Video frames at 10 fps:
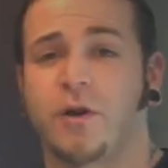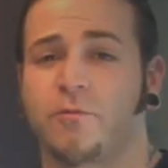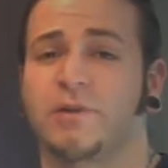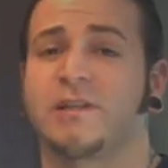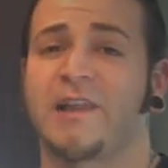I
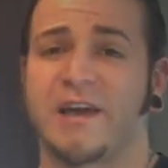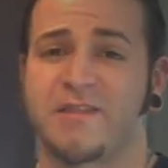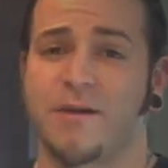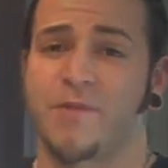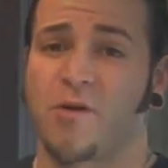really like
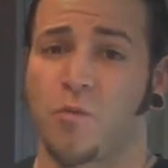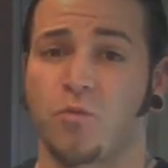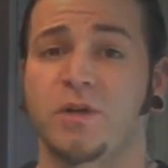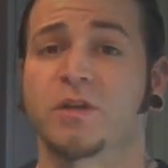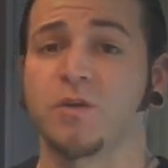them. They're a
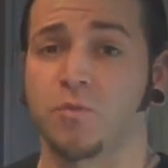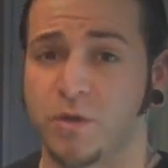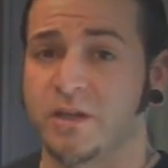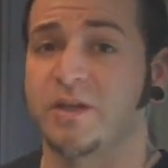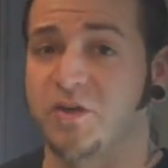really,
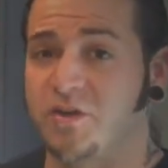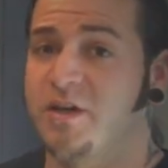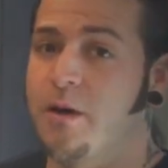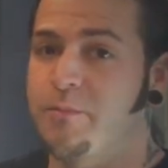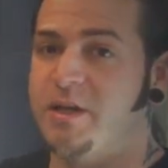really good
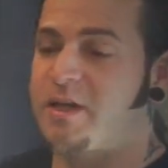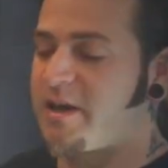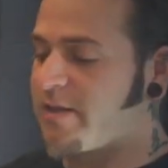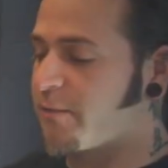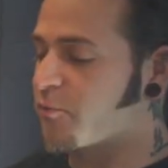company
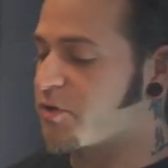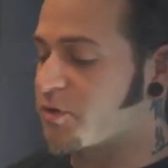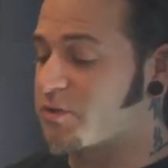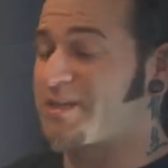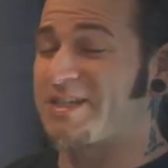and they
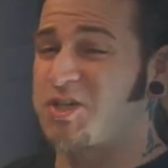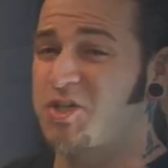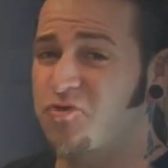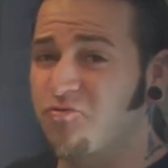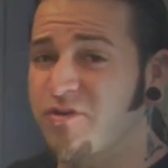produce
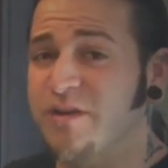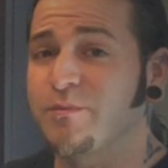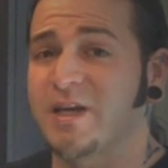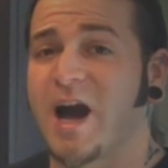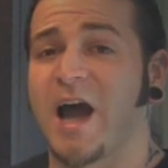
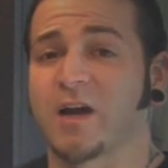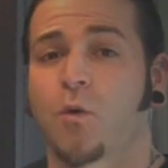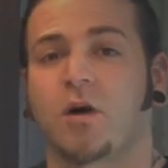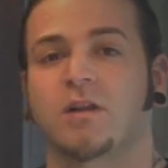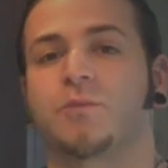extremely high
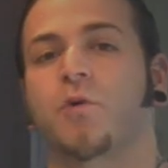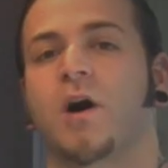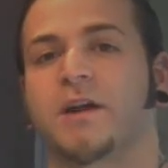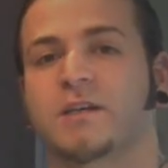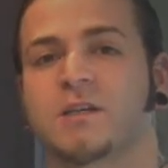quality
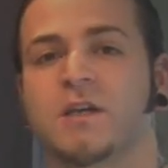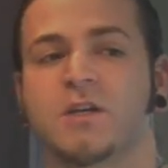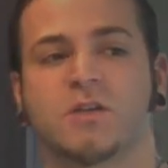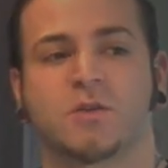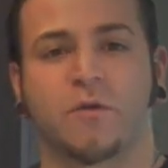products.
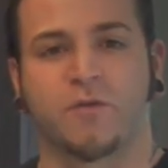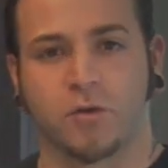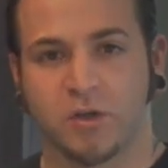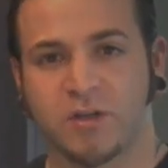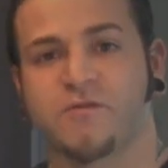So if you're
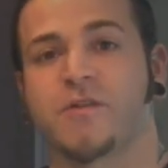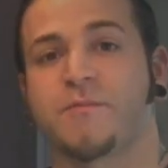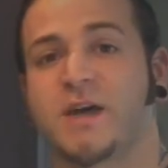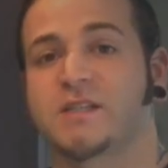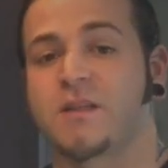looking for the
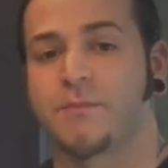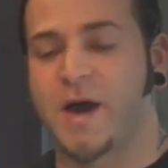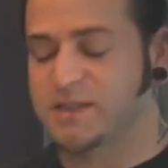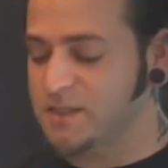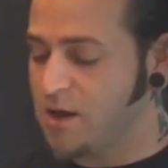best of the
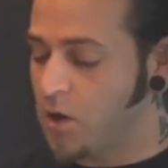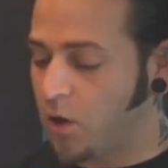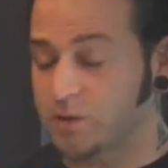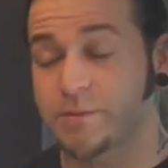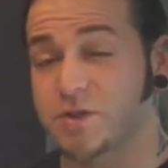best,
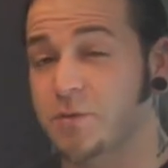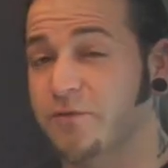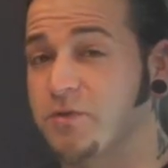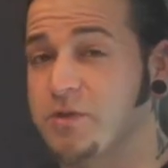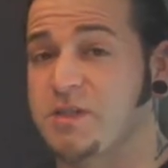Ultimate
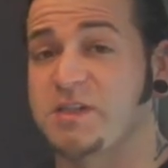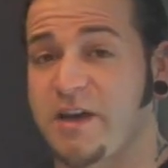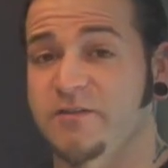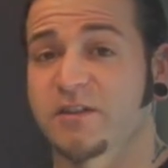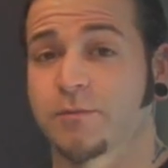Superfoods is
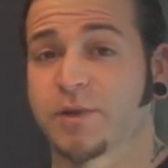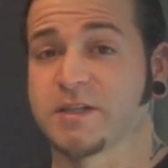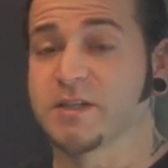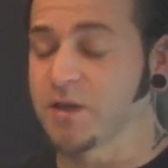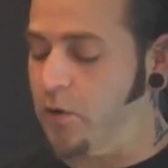definitely a
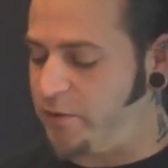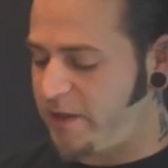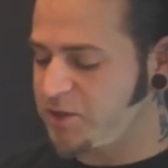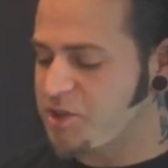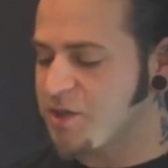place to go and
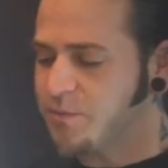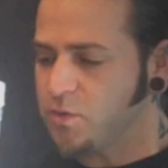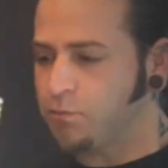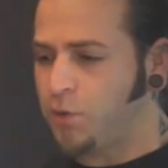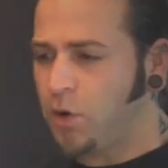they'll ship you
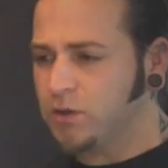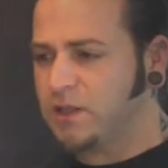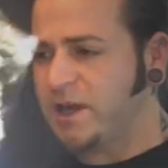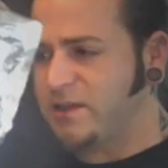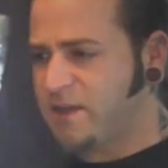bulk
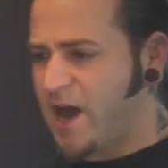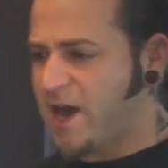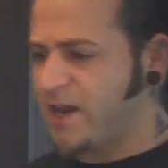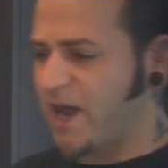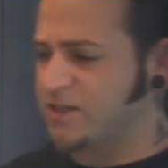like
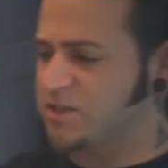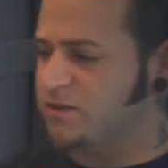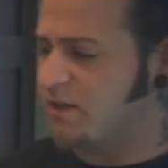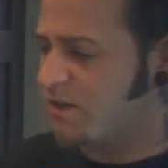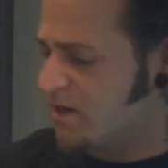that
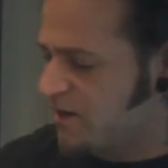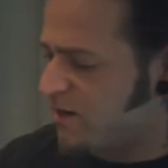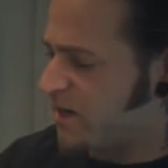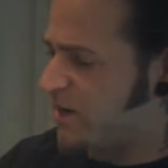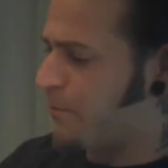actually
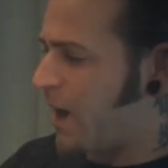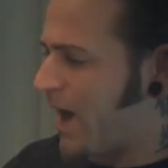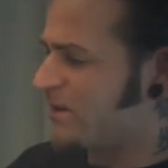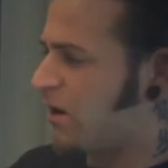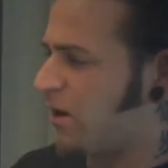in
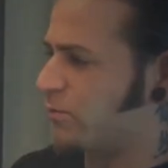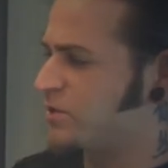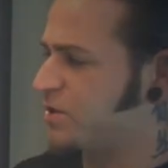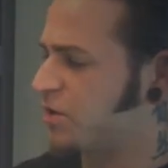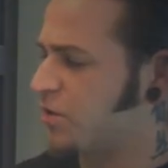mylar,
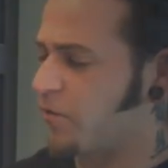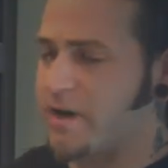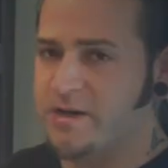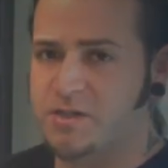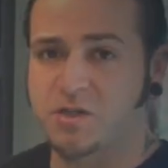which is a
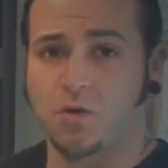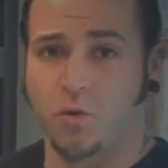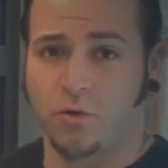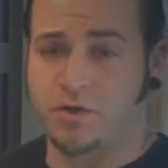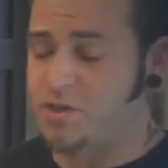great
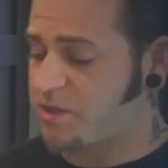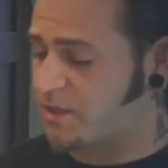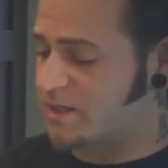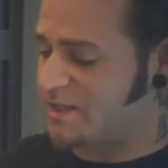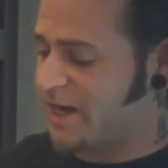storage
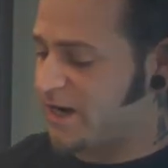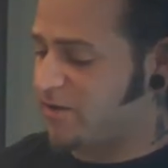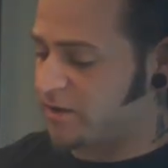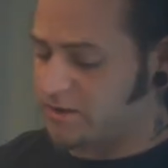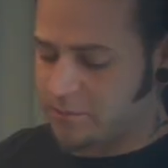
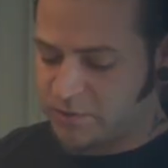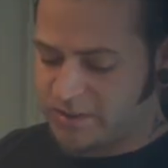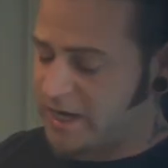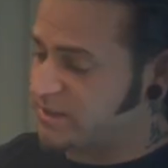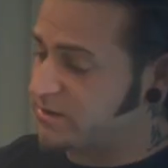container because it
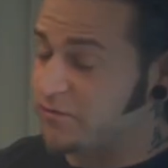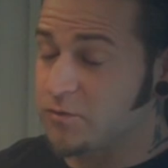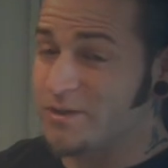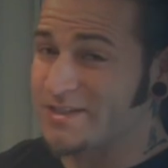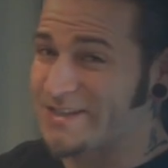protects the
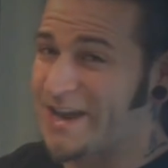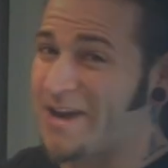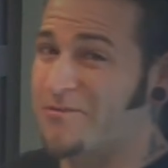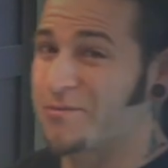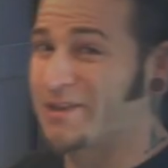food inside
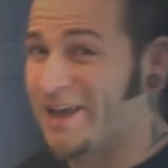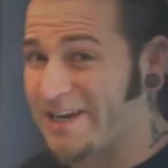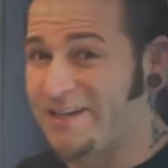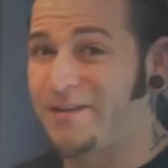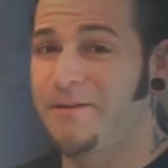from
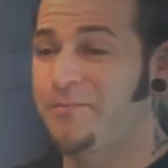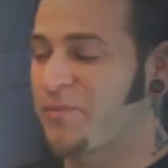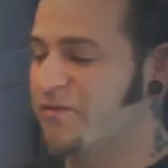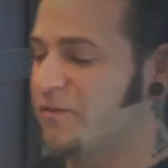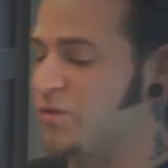light
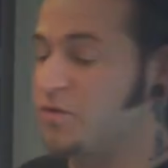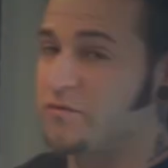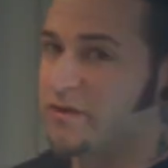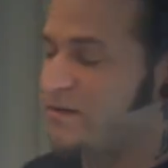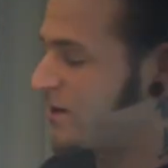from
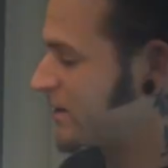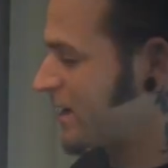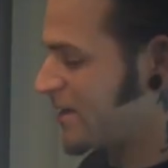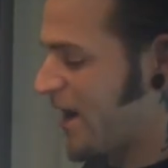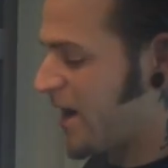UV, things
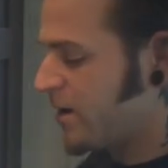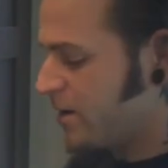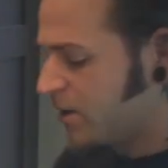like that.